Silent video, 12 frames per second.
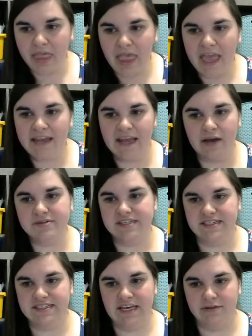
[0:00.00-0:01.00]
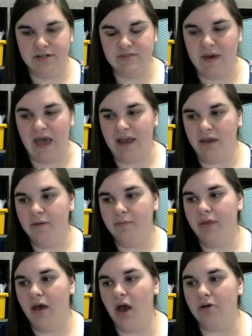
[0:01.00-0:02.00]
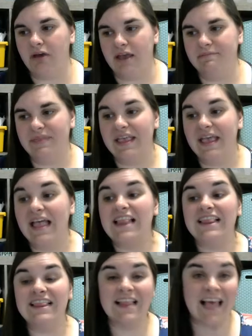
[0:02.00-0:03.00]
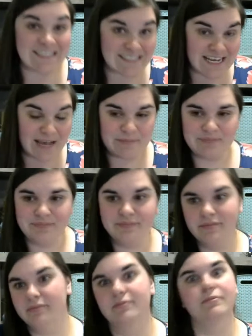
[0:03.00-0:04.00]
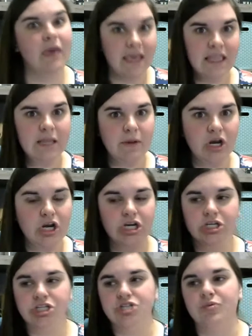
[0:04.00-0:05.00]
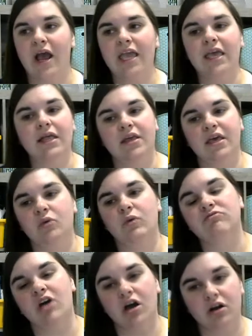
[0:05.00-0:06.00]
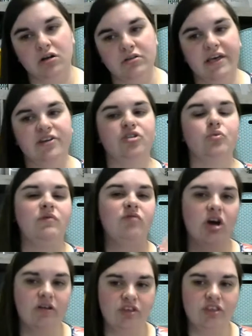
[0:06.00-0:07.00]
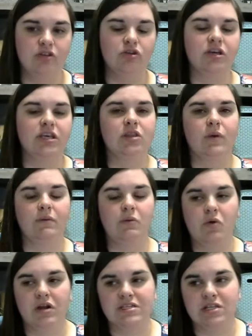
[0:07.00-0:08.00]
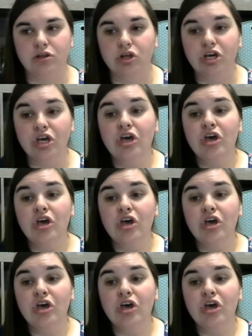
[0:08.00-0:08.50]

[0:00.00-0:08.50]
And now Sid Taylor is back. All right, last step. Making the merge, right? Like we've got our letter, we've got everything looking the way we want it to look.